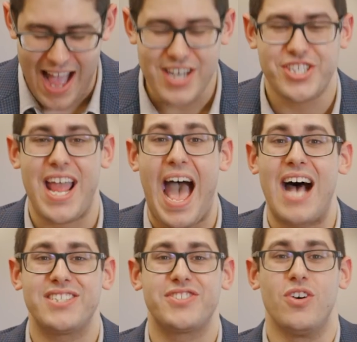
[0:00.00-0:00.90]
She
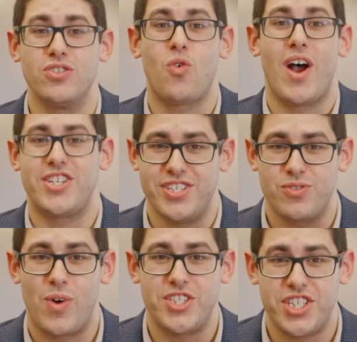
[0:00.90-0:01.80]
asks those
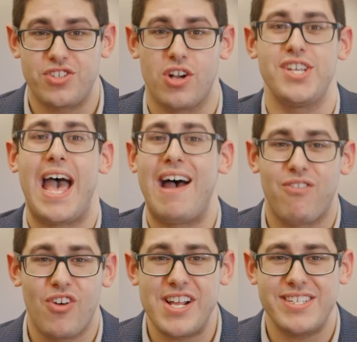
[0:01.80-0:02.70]
questions when she starts
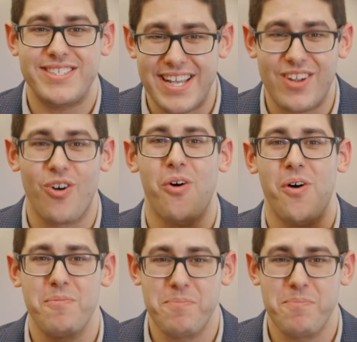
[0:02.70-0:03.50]
every single